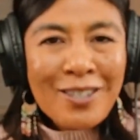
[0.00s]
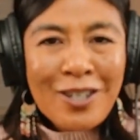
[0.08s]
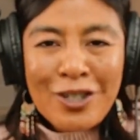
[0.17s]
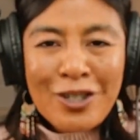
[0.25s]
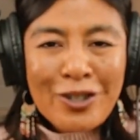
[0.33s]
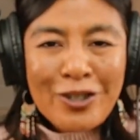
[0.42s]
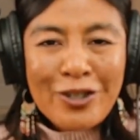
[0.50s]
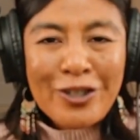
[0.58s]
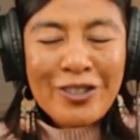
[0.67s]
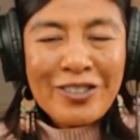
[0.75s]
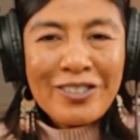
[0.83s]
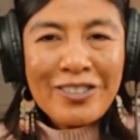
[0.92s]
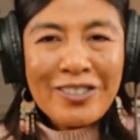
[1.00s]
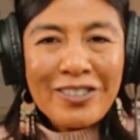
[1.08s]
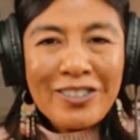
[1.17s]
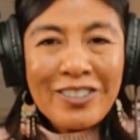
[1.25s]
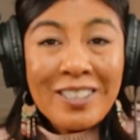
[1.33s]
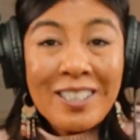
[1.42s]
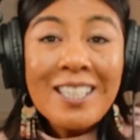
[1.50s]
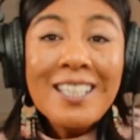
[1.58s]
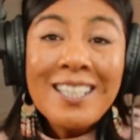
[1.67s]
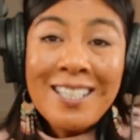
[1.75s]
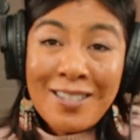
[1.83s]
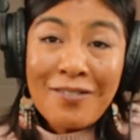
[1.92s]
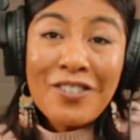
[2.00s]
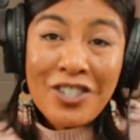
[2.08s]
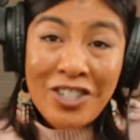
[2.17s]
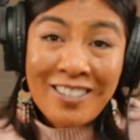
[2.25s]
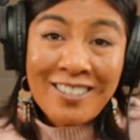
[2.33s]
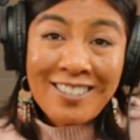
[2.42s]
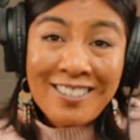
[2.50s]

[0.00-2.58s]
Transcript: logical. It's efficient.